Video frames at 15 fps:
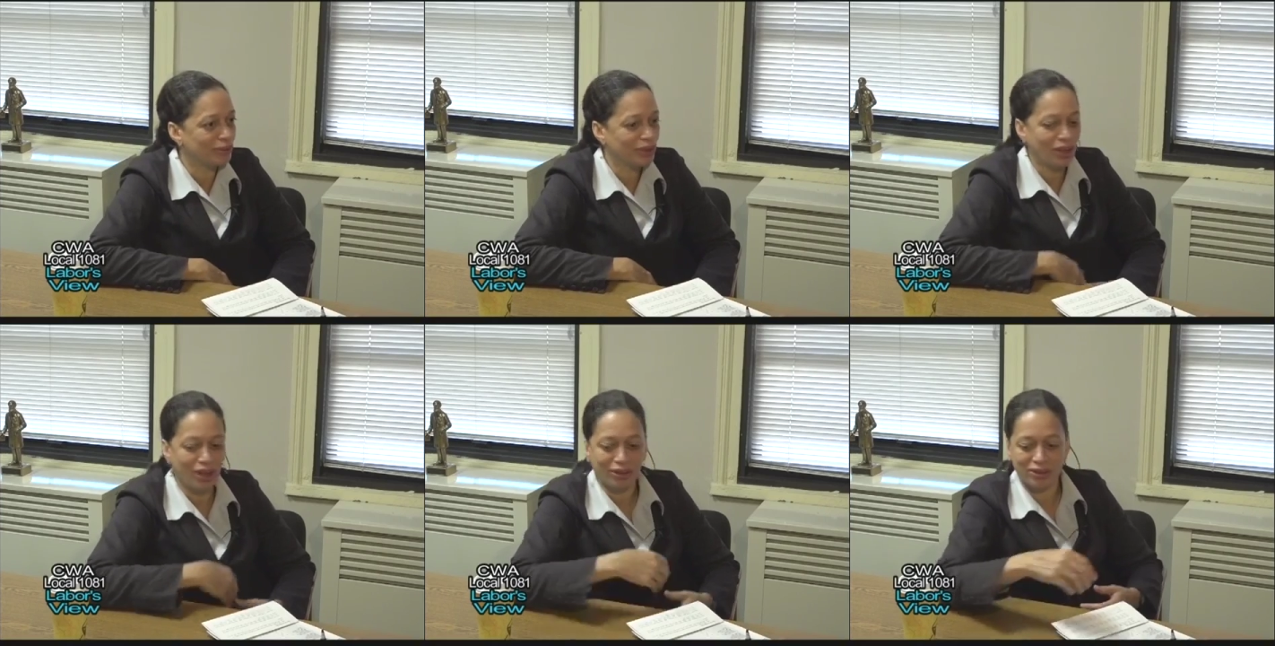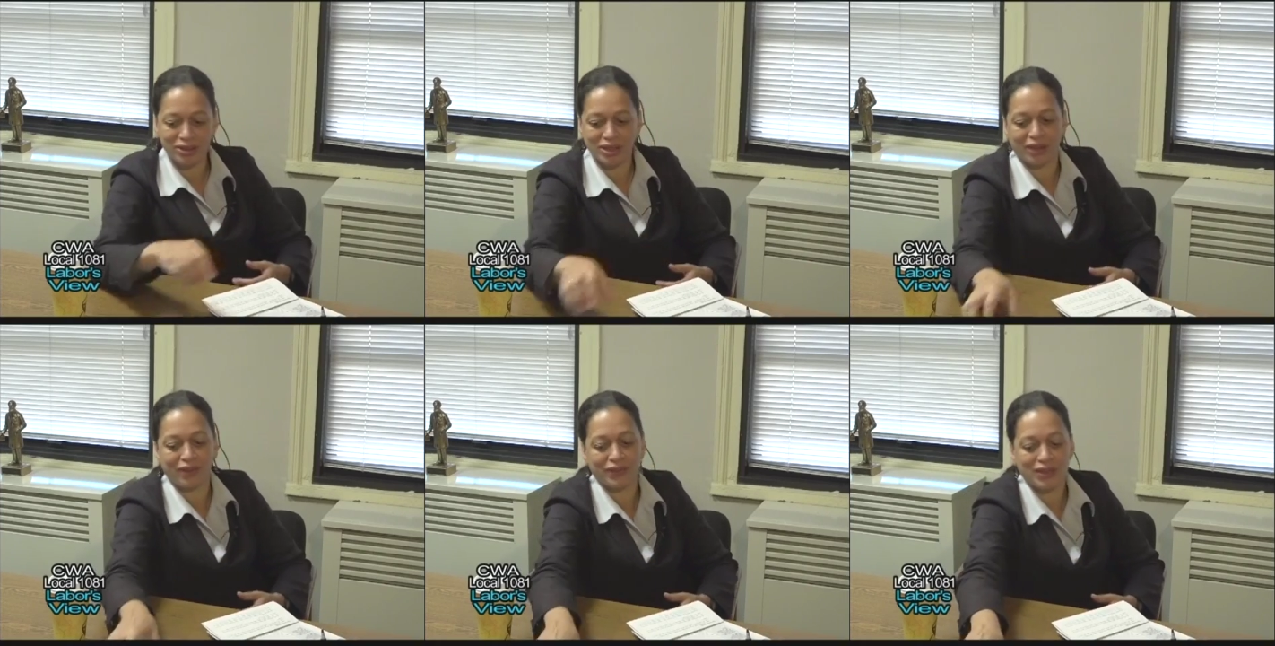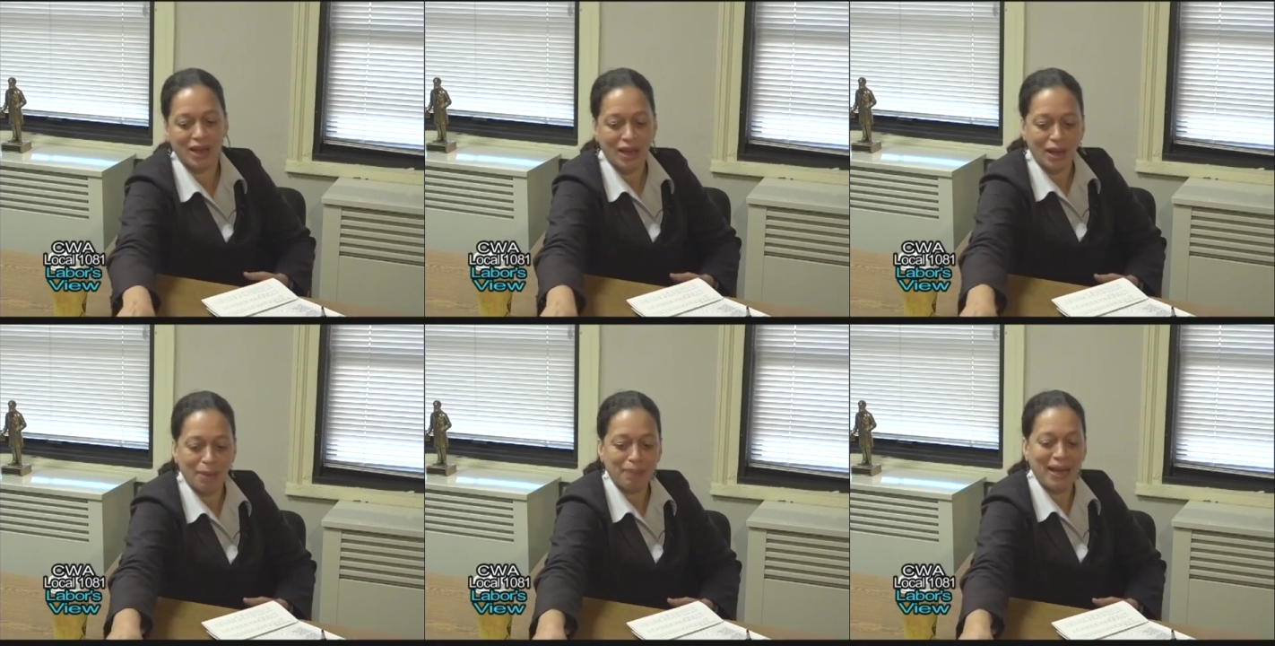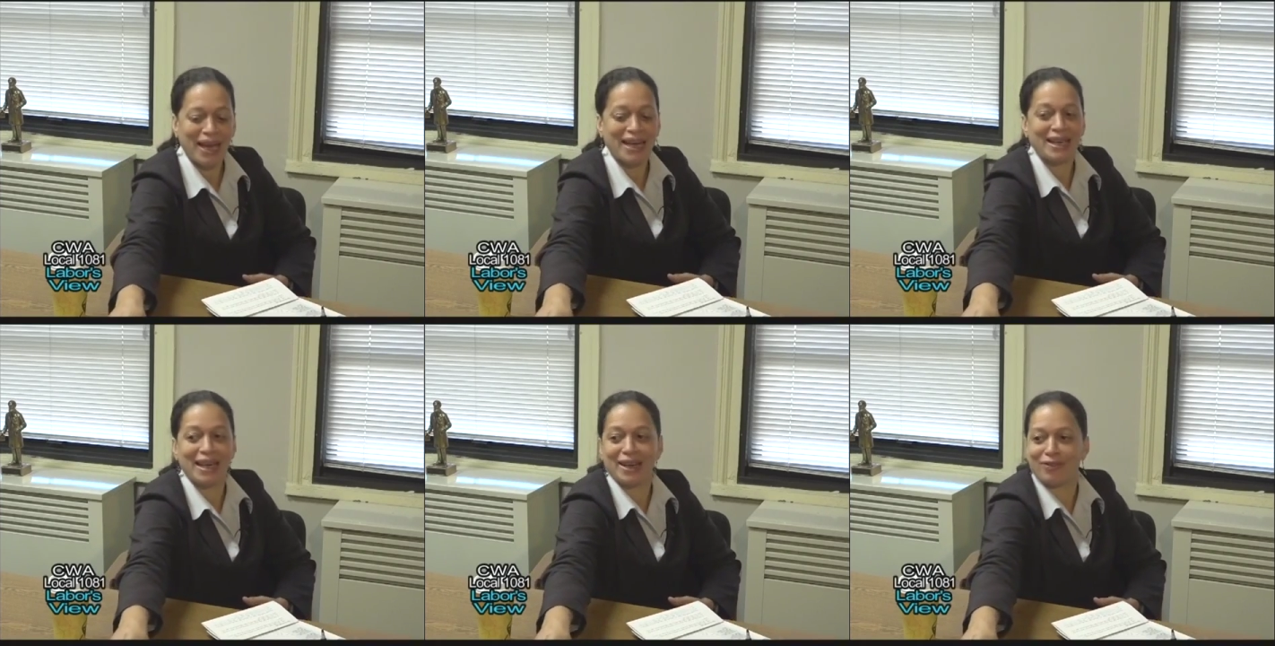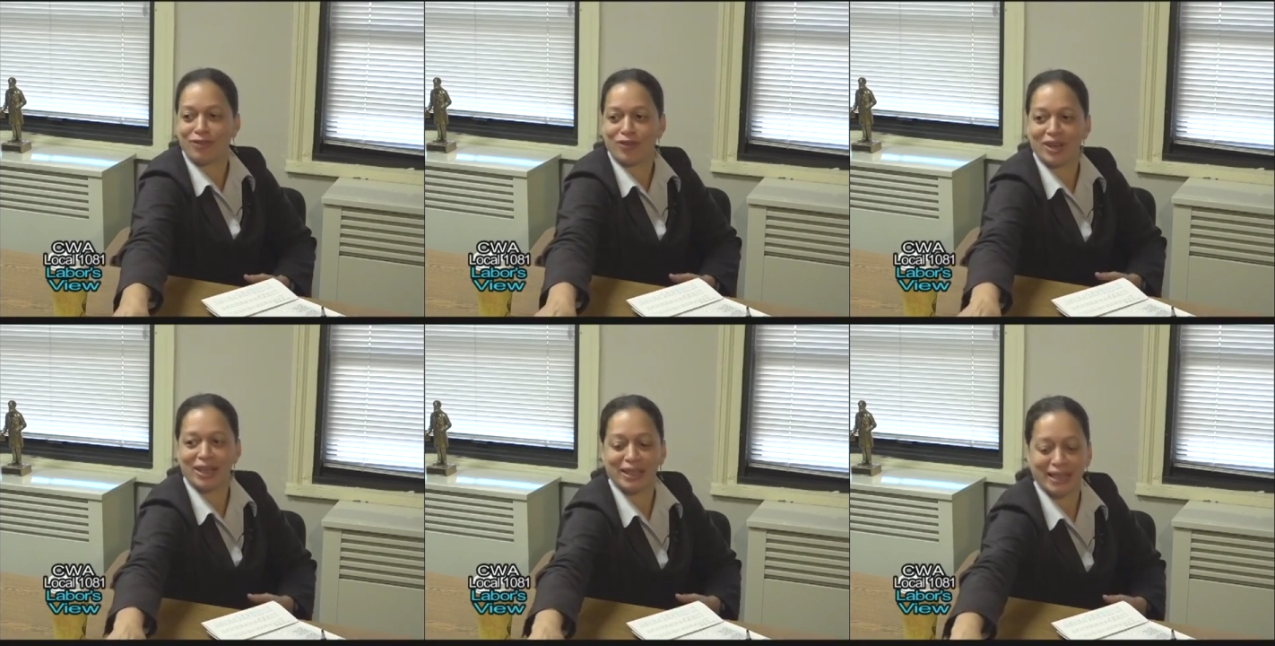We call ourselves Payday
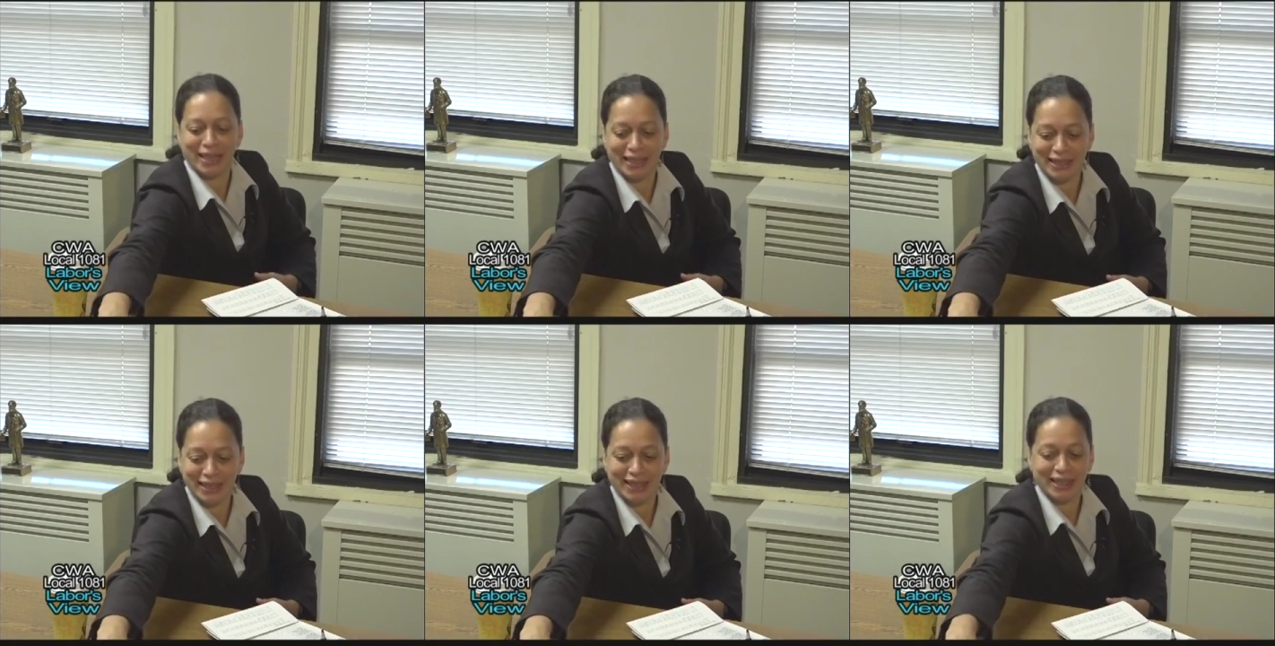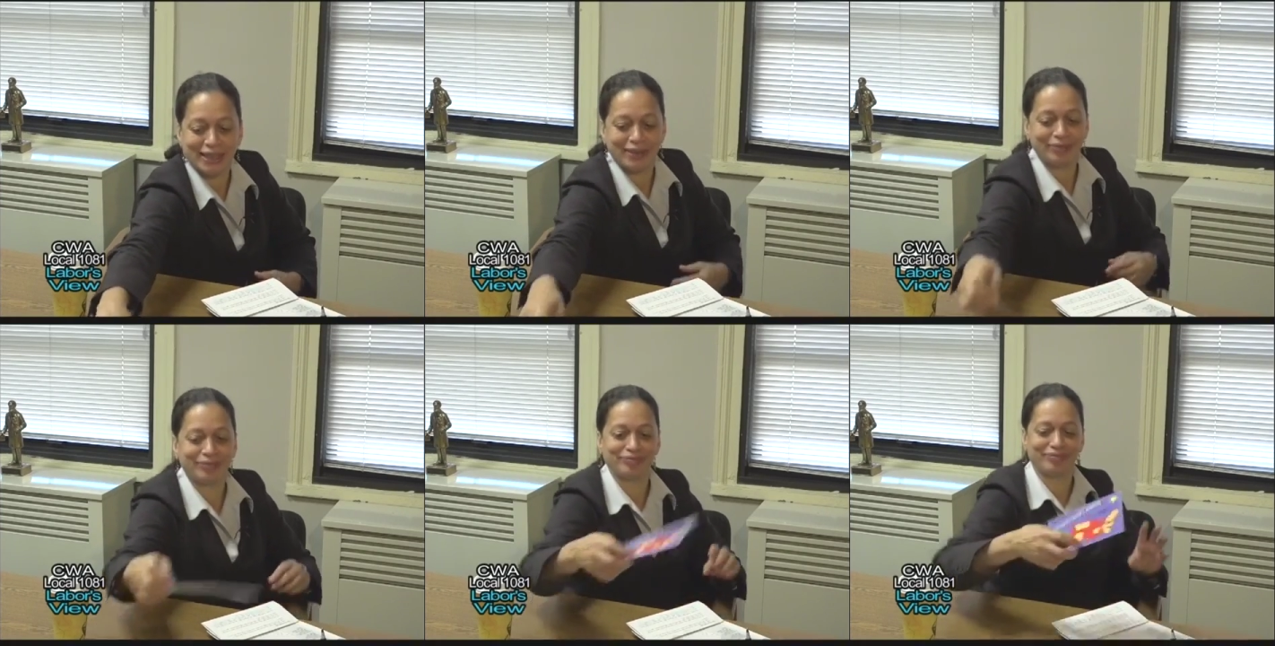Freelandia.